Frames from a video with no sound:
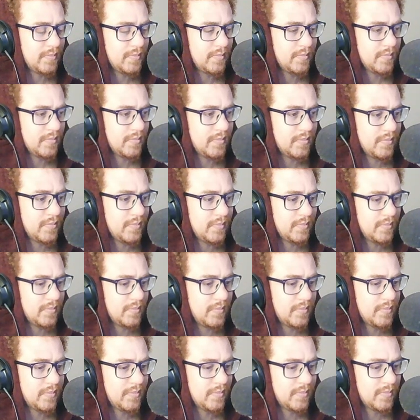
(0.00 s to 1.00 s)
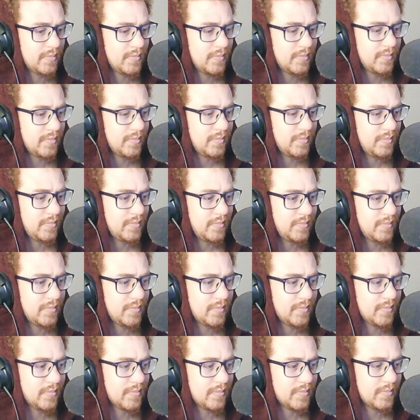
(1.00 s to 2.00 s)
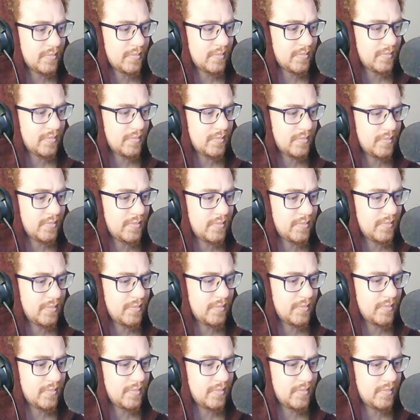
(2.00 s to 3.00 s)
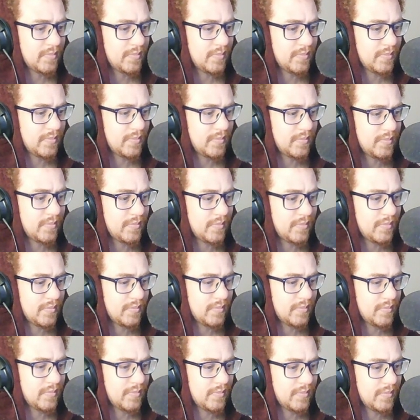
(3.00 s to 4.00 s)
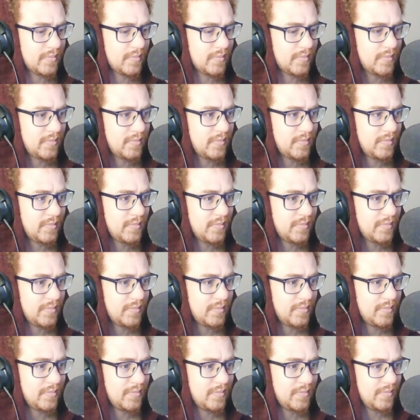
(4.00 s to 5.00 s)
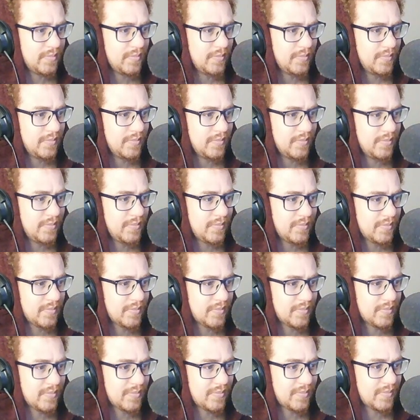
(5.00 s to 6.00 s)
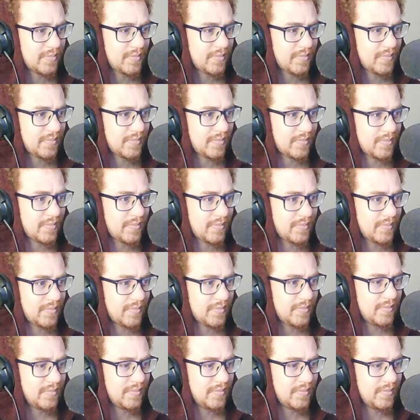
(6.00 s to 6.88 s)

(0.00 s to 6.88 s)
No one is speaking in this clip.